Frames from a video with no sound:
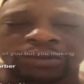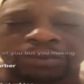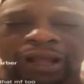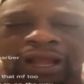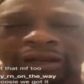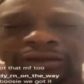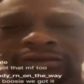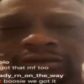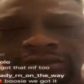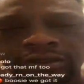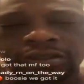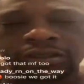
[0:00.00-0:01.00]
you buy it.
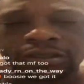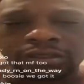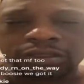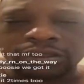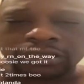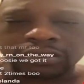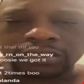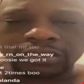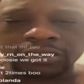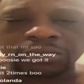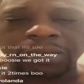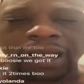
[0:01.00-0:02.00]

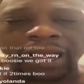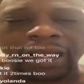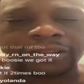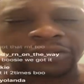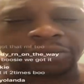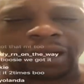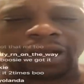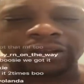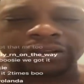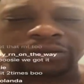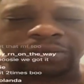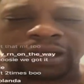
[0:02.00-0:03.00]
You buy it, you bought
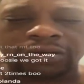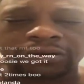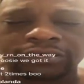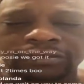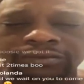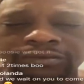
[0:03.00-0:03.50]
it, you bought it.